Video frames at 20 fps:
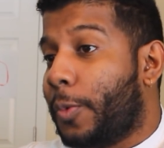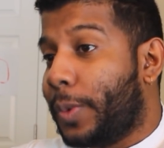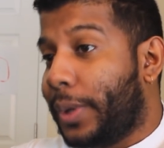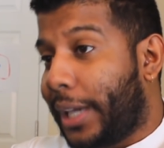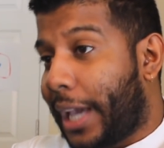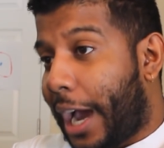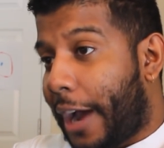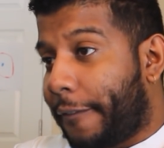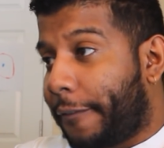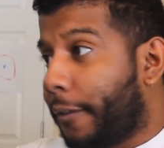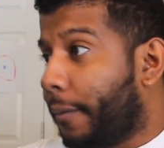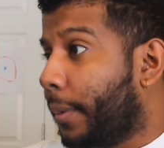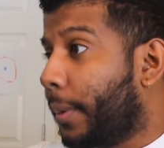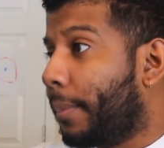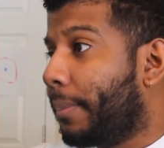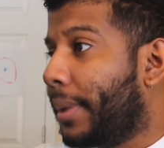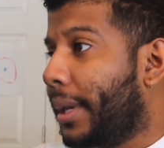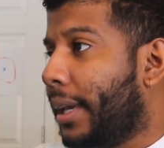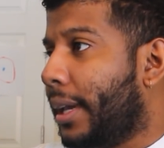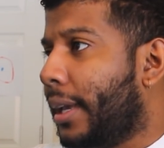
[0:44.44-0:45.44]
we got from
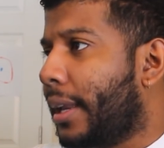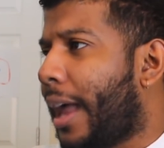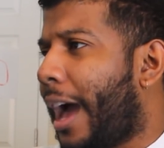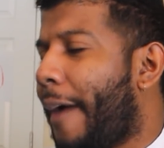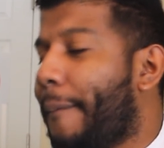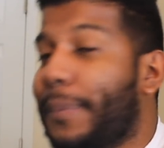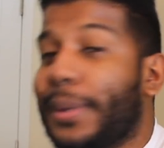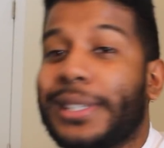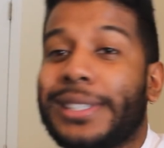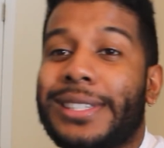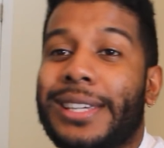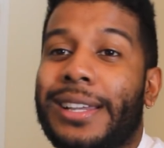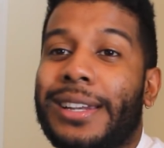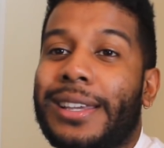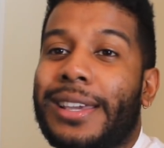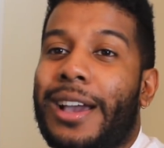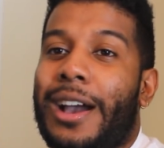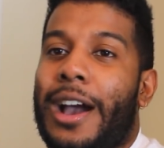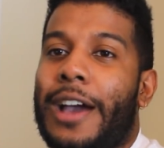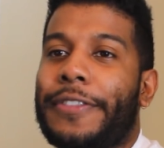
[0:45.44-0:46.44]
Amine. I've been
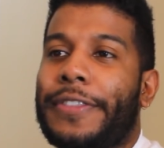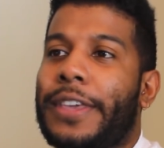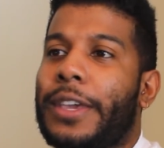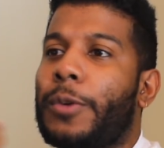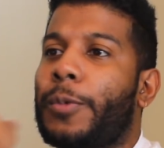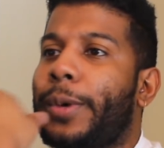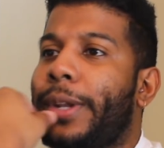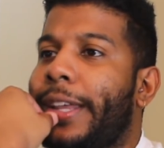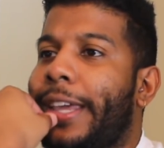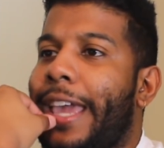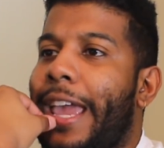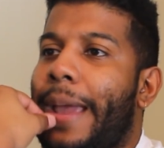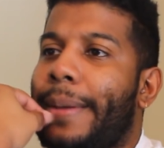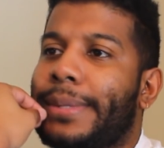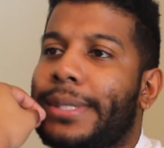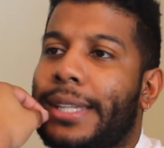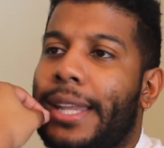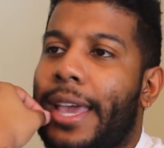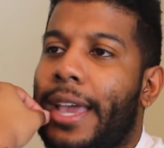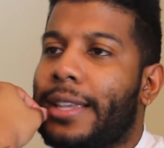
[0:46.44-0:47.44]
telling y'all, I think when it came
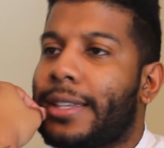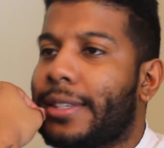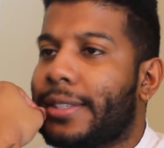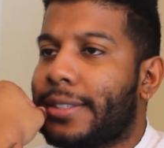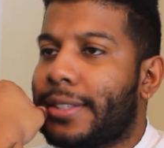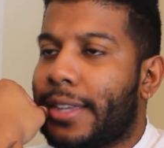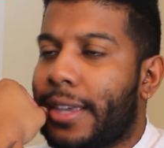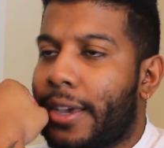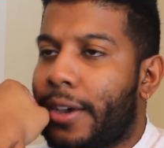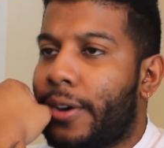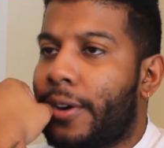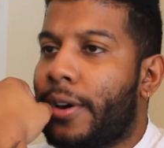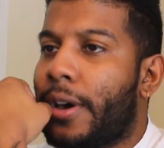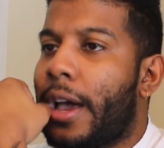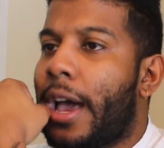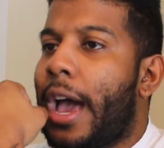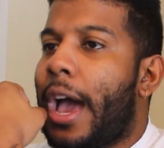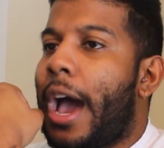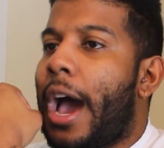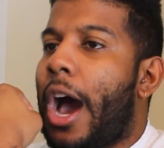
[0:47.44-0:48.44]
to the
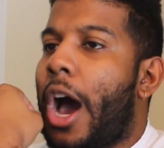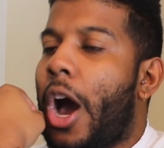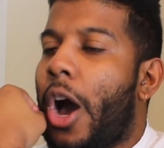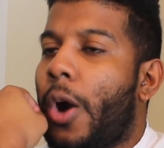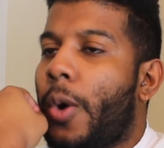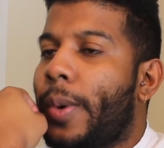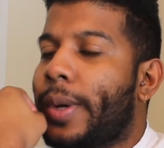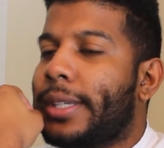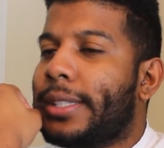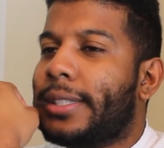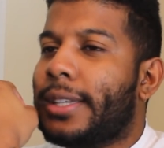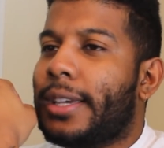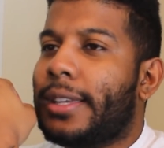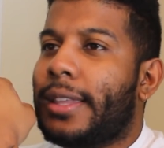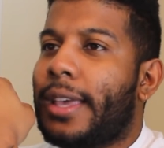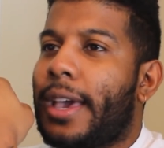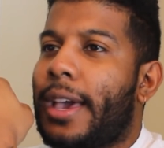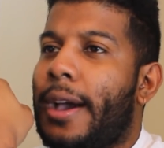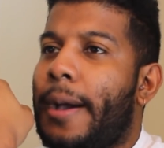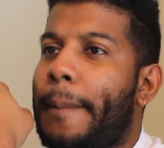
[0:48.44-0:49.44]
XXL, I always said
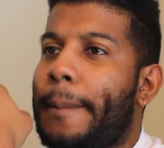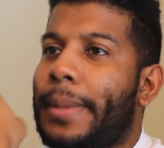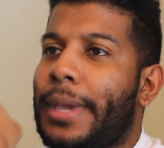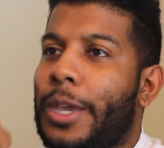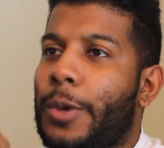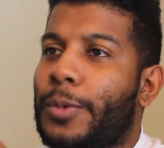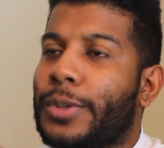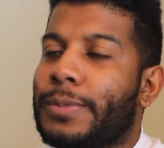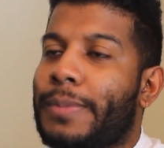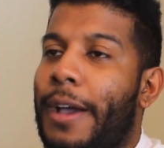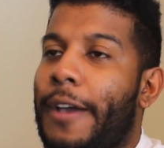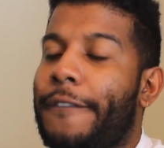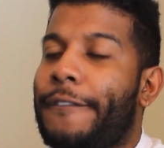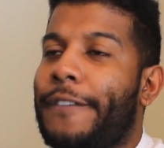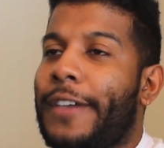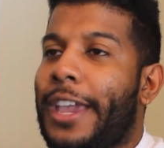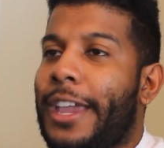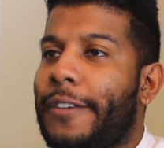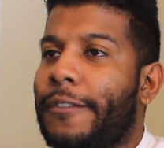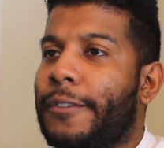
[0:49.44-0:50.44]
that Amine was my
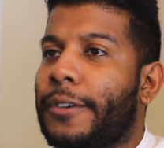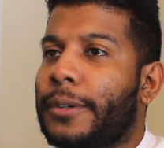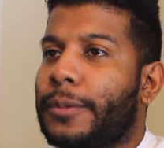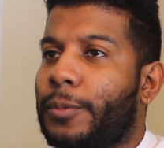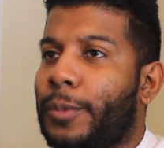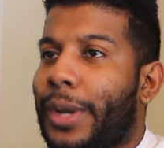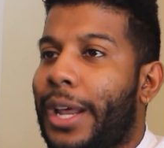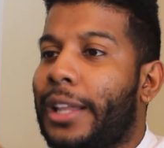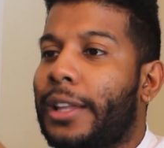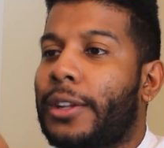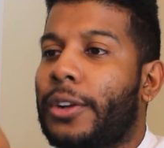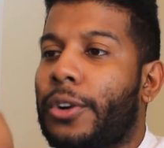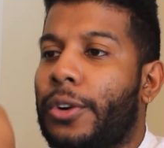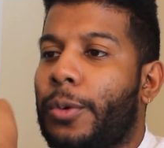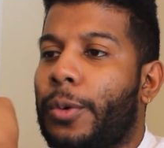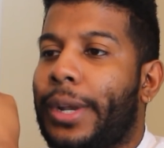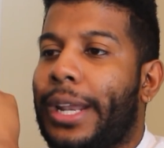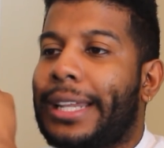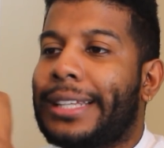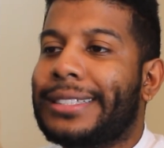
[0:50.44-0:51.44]
favorite when I
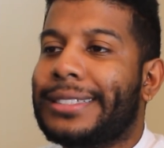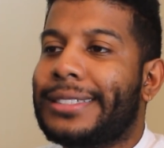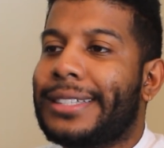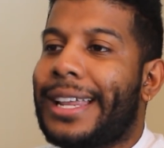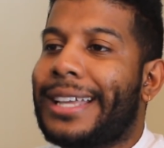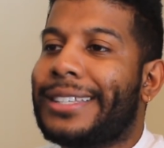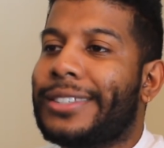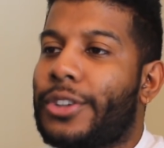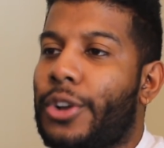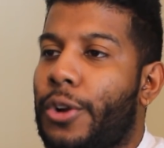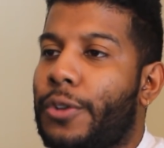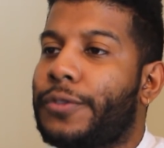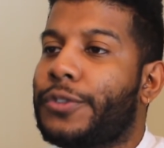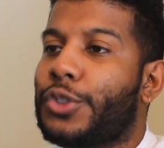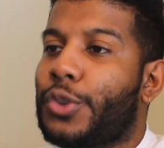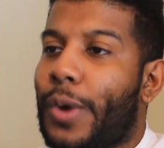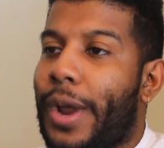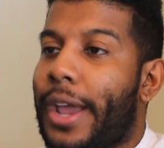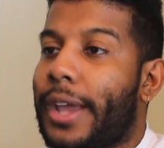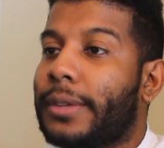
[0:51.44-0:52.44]
listened to that Turf
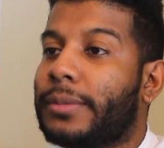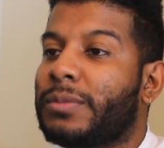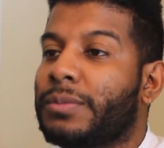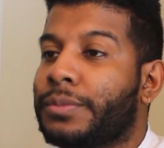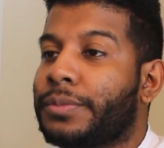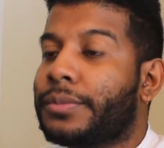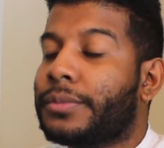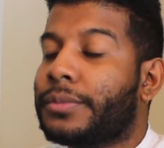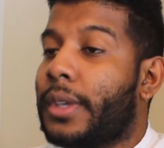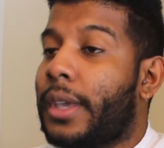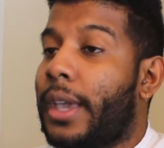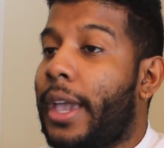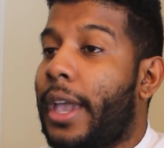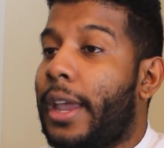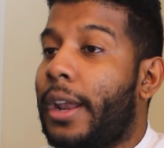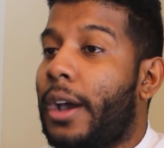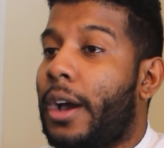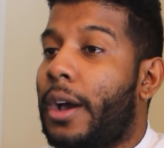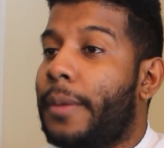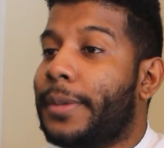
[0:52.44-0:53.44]
track
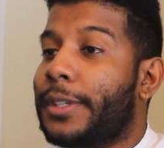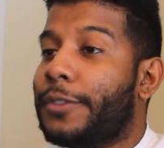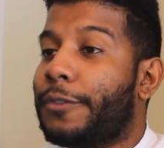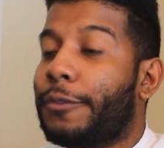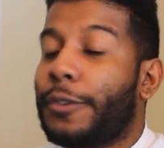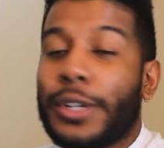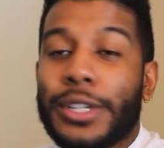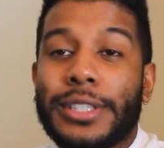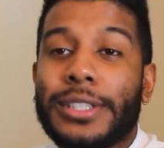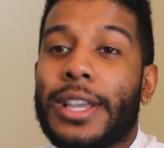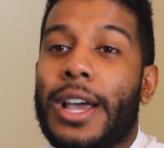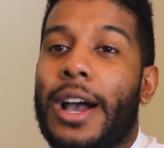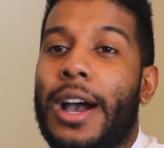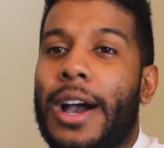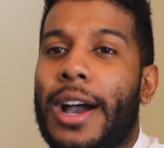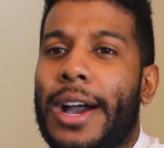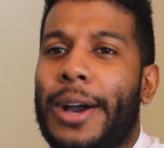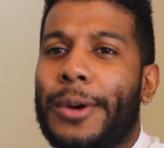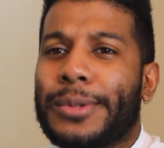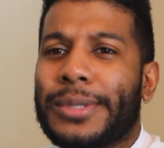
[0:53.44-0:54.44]
and his freestyle.
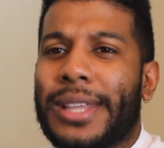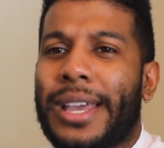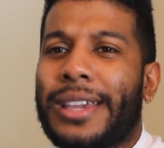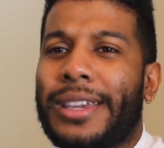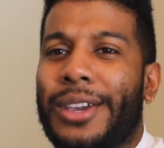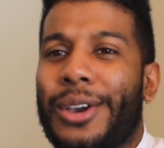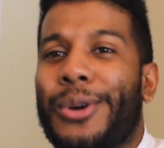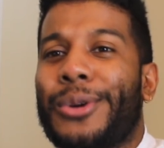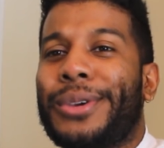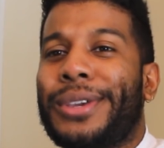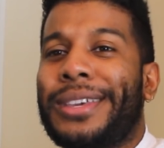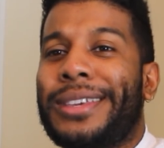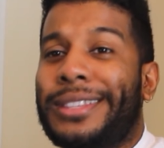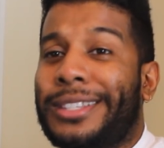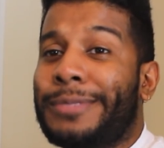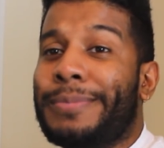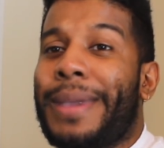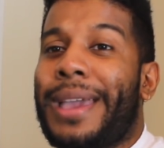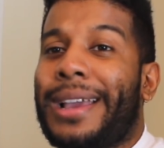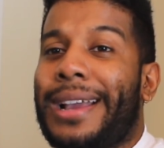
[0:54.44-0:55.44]
I was like, yo,
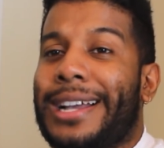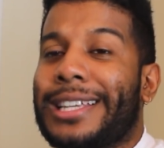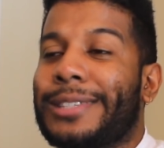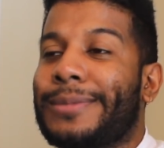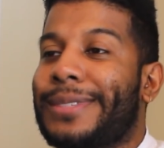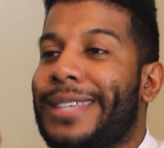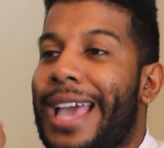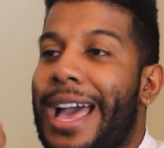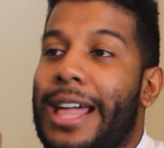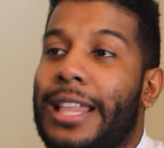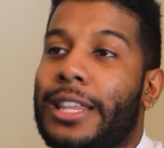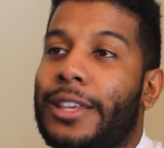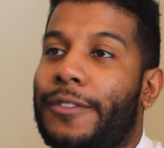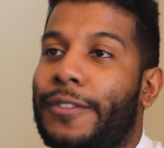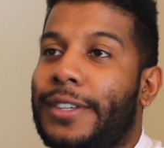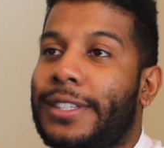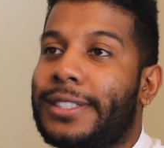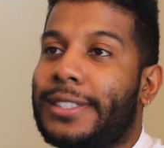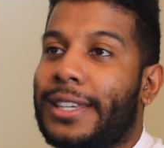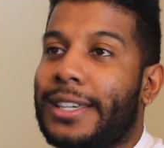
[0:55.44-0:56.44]
this man got some talent if
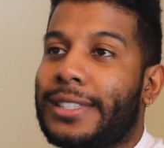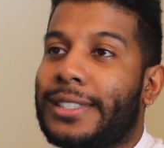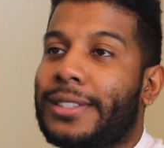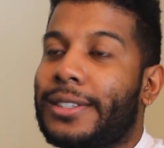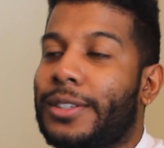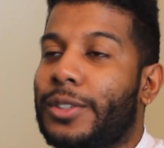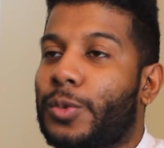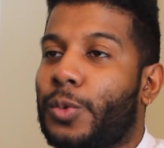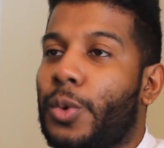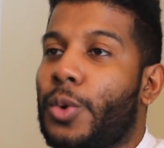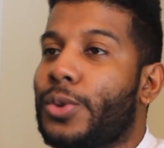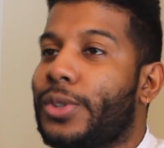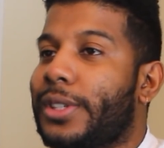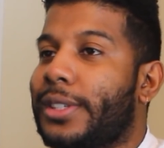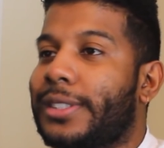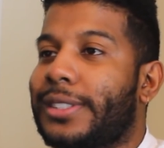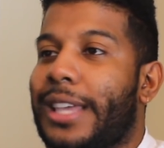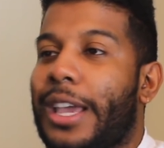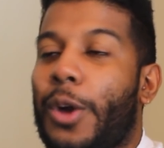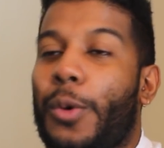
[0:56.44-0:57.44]
he sticks to his roots
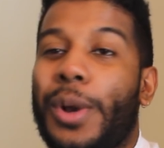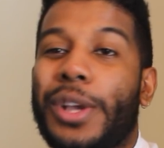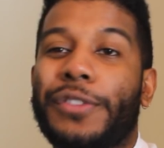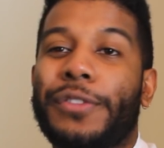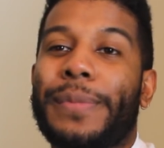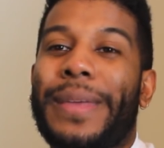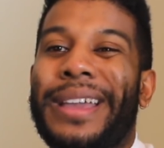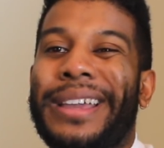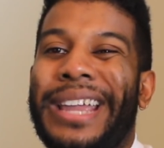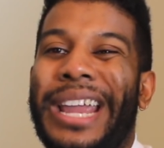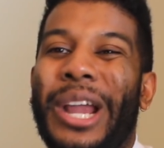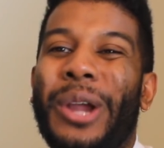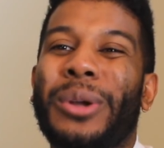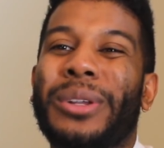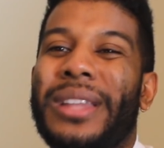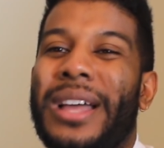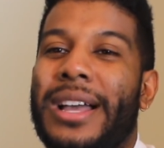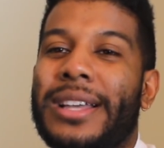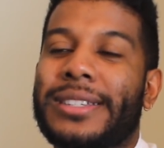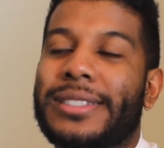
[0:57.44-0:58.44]
and stay away from that
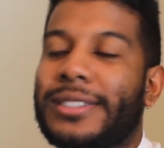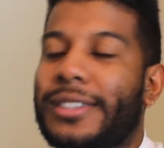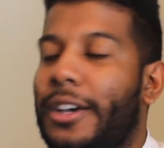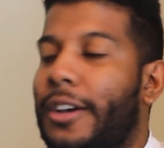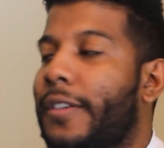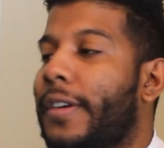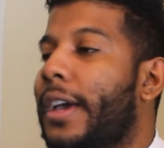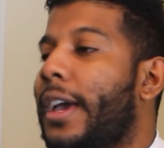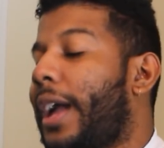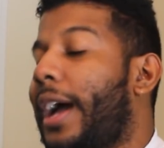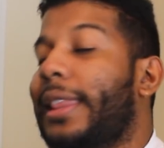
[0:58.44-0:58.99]
Caroline stuff.